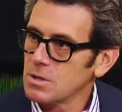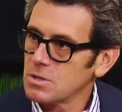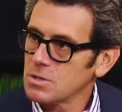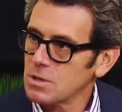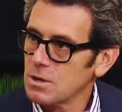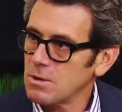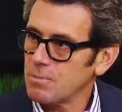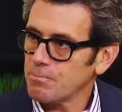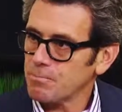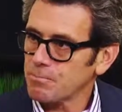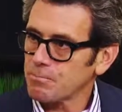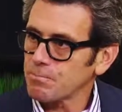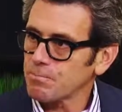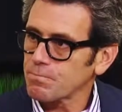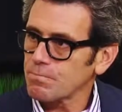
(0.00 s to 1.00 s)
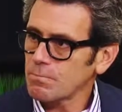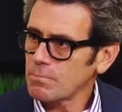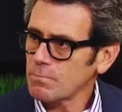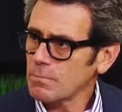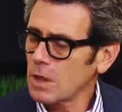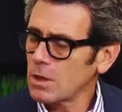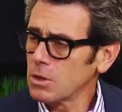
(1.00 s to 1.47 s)
So,
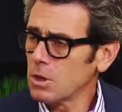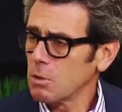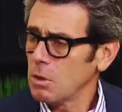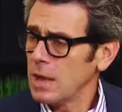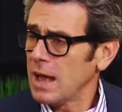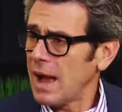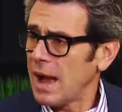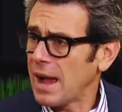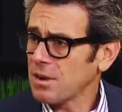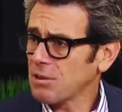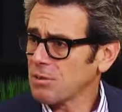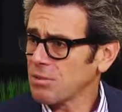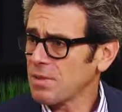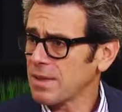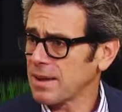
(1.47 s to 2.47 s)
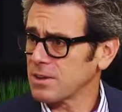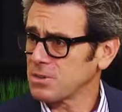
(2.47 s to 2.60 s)
I don't think